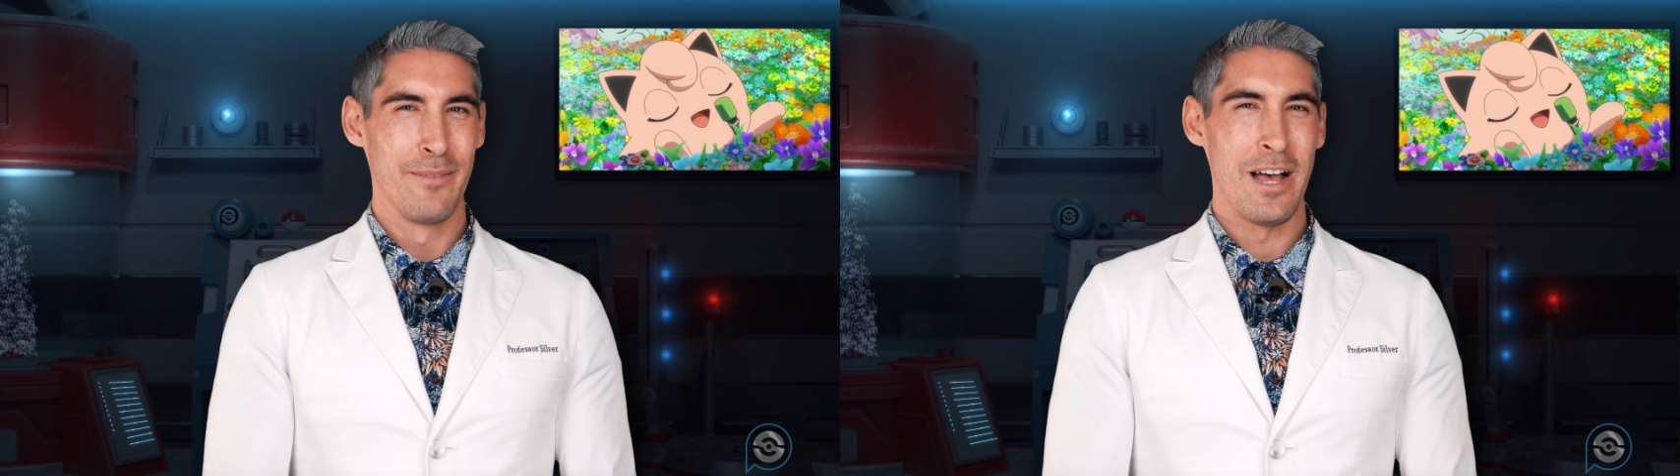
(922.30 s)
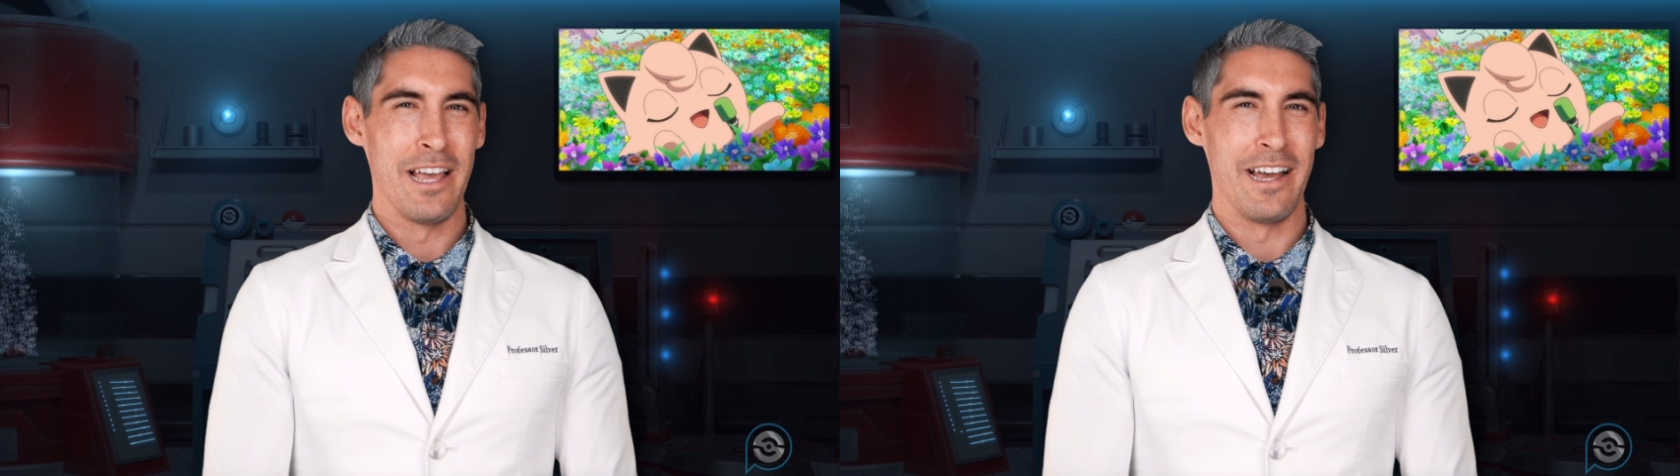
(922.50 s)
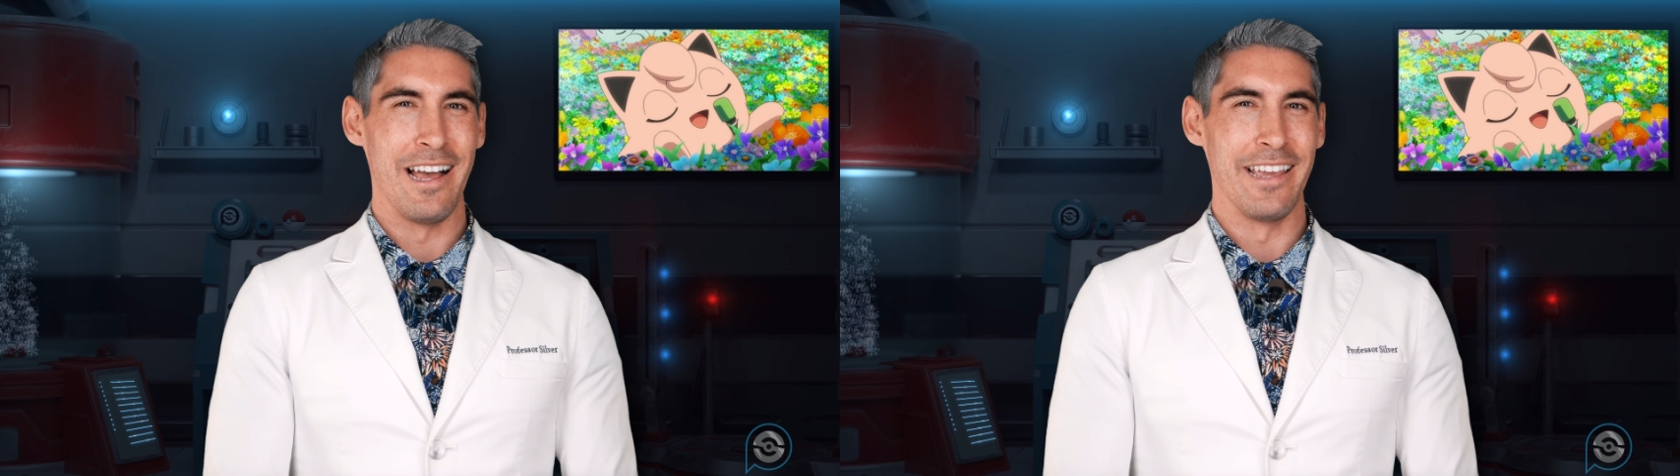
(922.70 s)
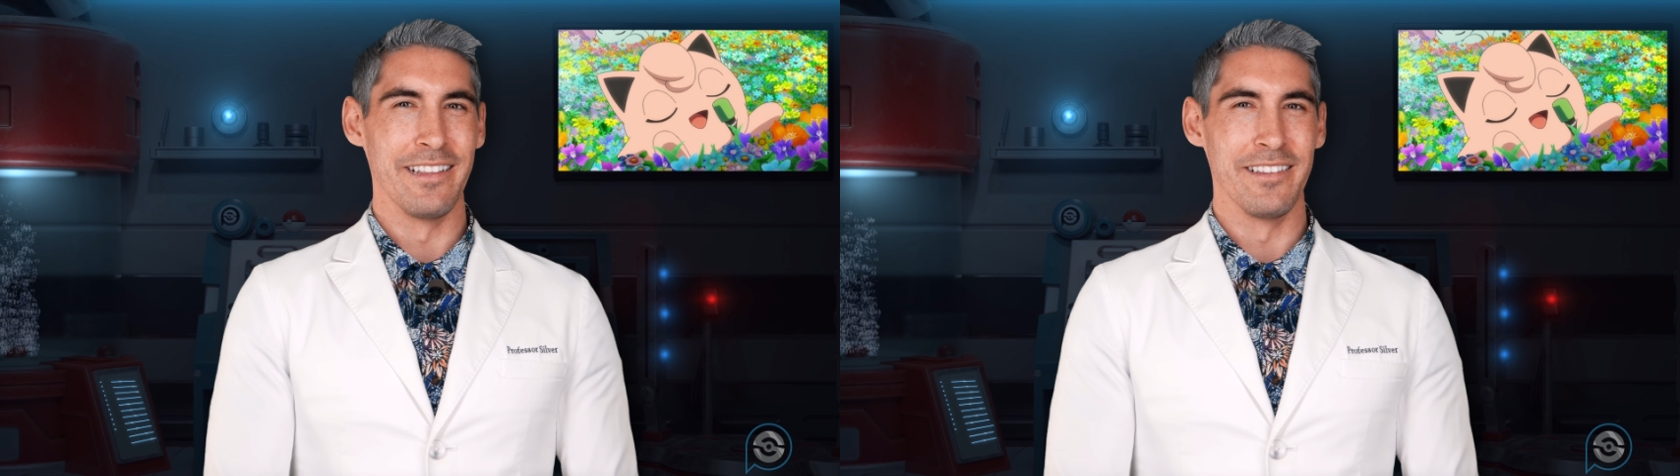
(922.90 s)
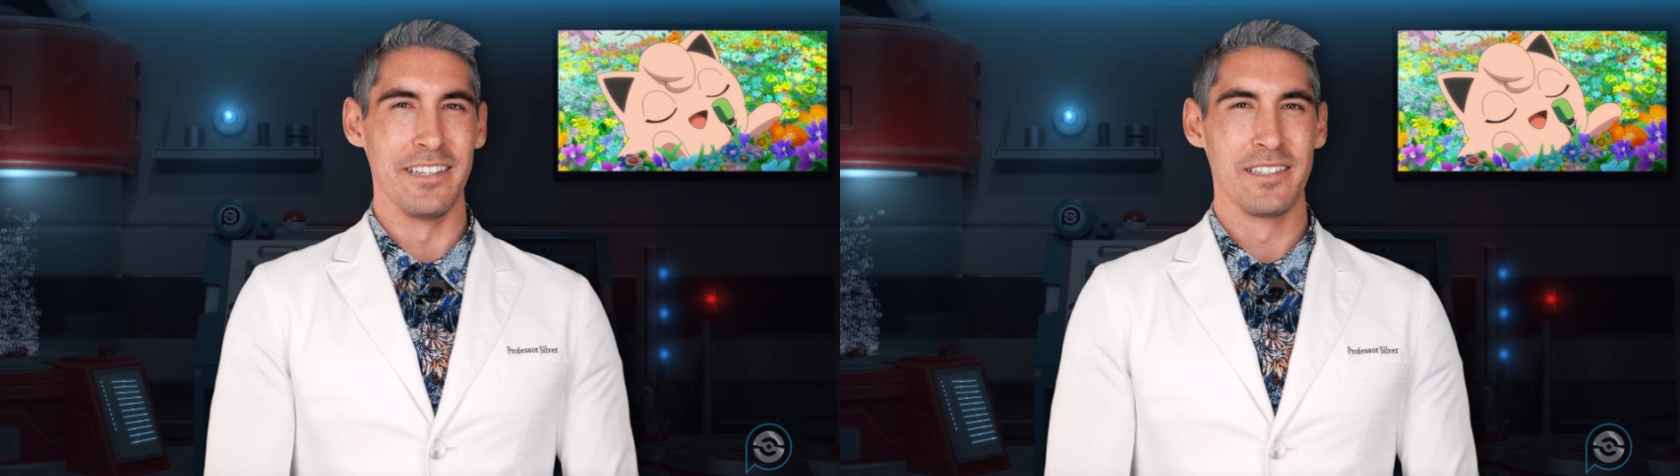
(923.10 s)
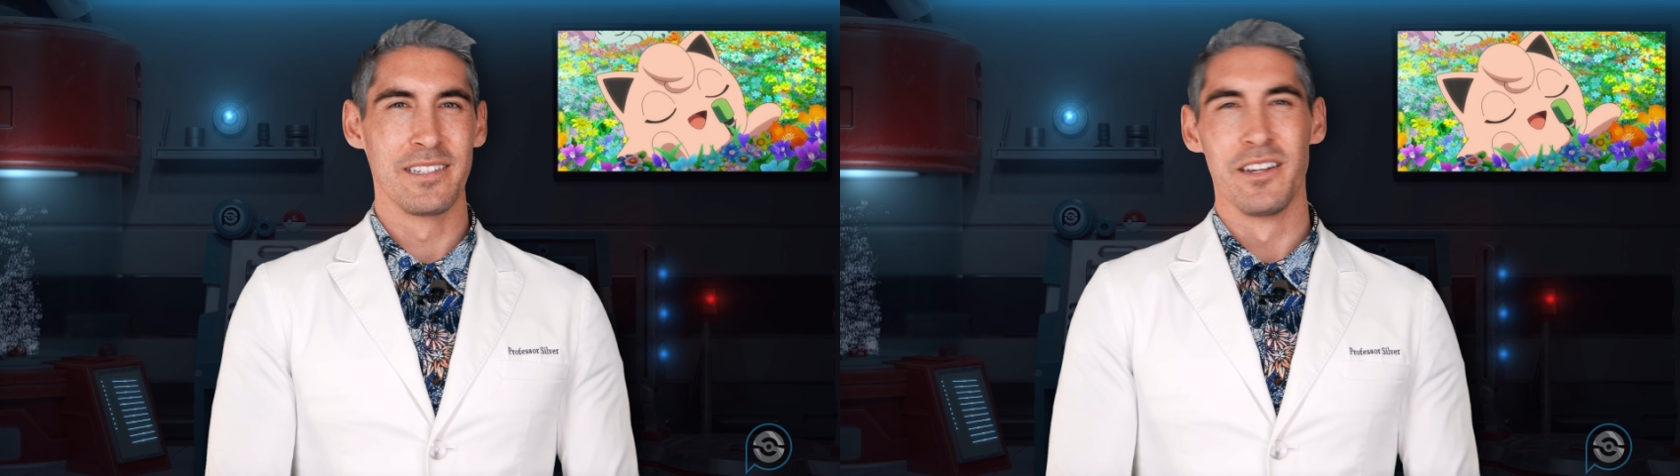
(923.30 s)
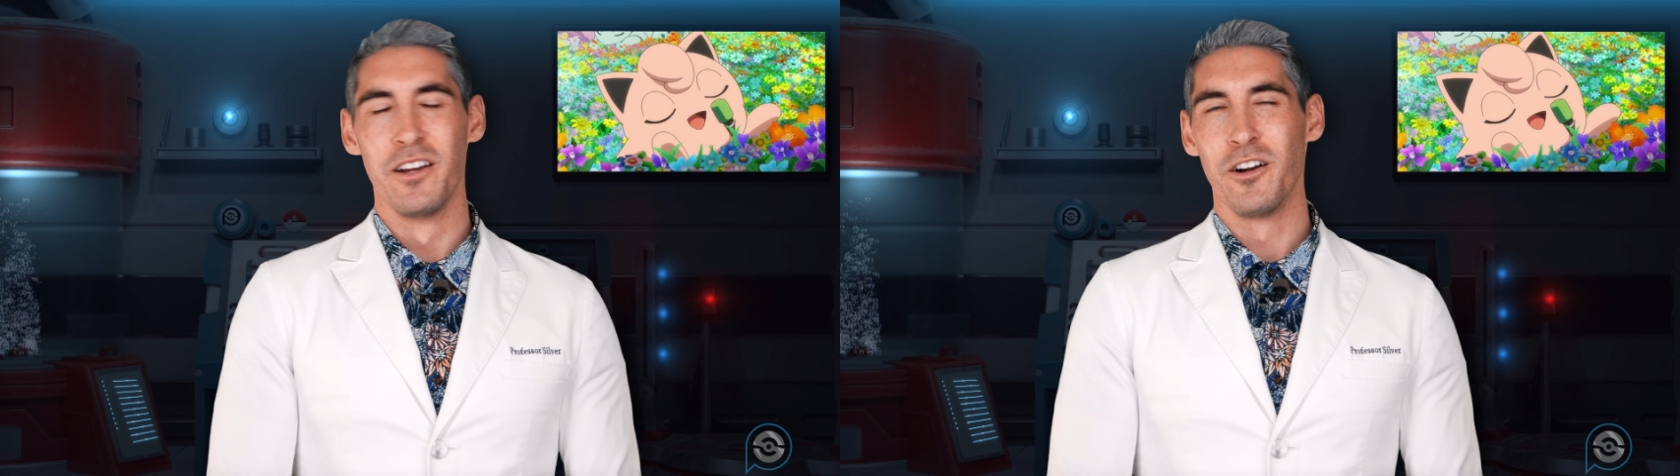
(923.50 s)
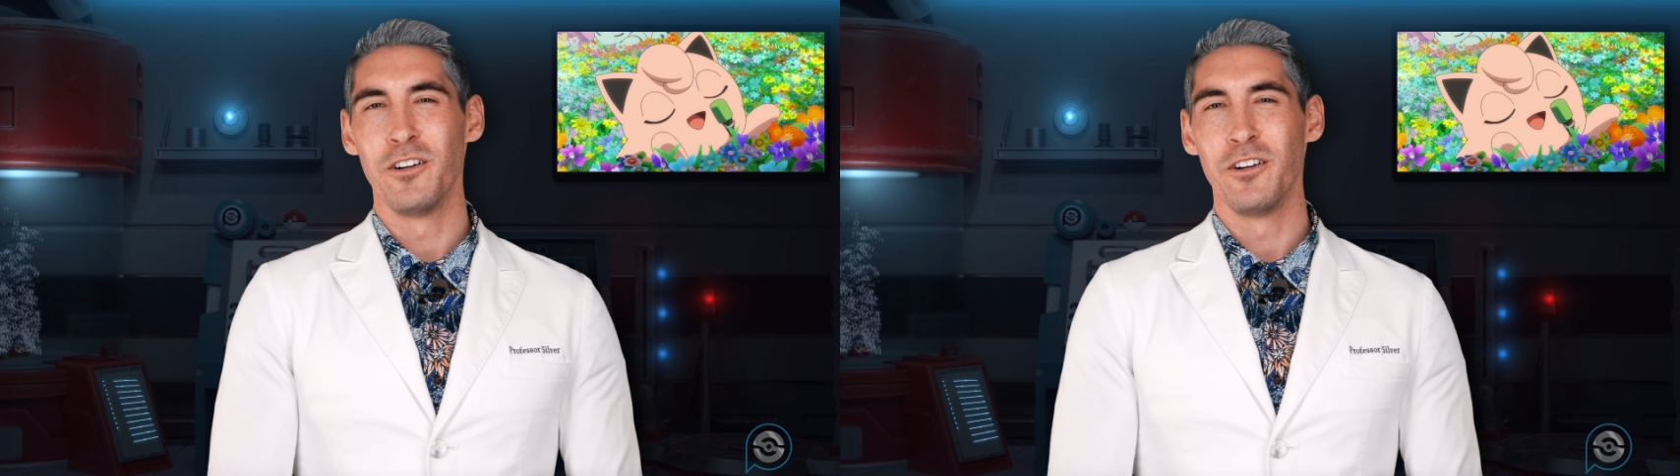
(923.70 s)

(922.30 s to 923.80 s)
my eye at least,